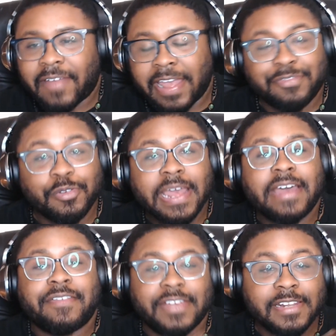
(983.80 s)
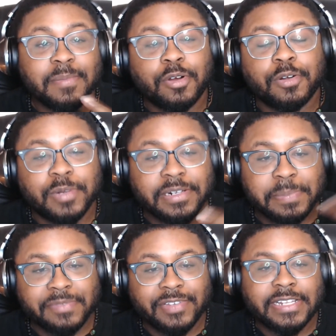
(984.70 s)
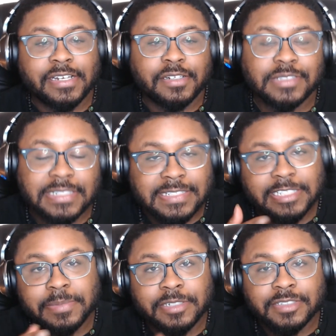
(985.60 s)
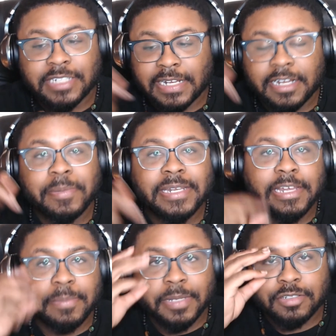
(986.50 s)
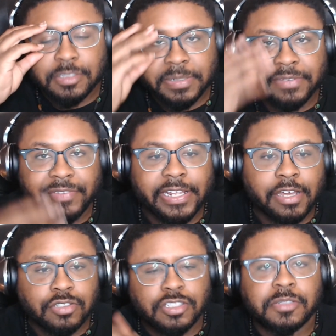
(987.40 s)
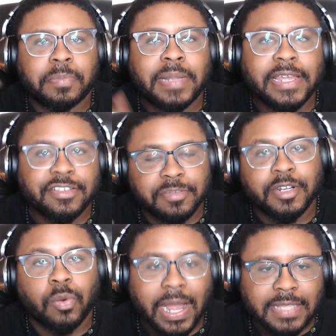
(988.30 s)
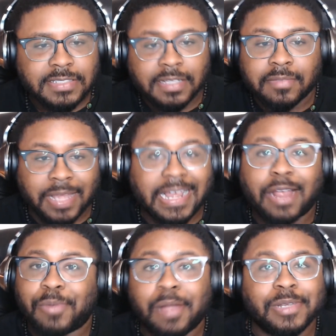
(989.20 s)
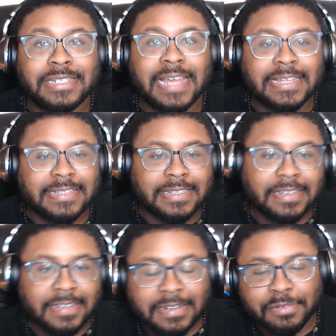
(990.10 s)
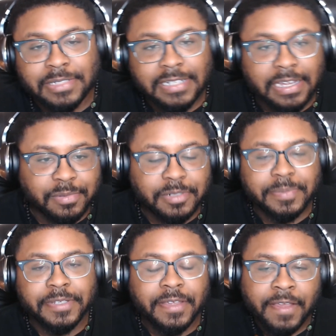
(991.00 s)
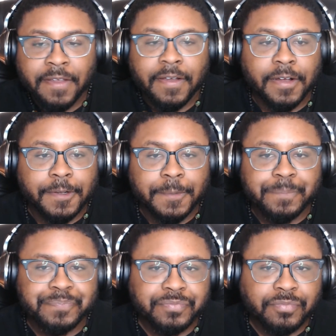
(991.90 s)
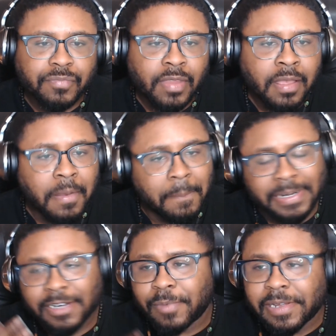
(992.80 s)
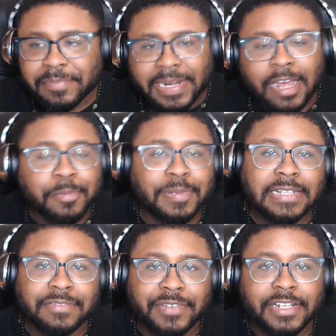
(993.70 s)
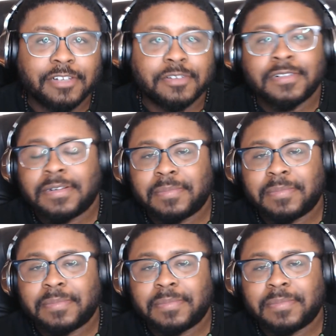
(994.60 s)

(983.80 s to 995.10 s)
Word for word: If you have any more rugby videos that are similar to that, comment down below some good videos or some players for me to watch. Like, I, I really like that. I really like rugby. Um, but anyways, man, I hope you liked the video.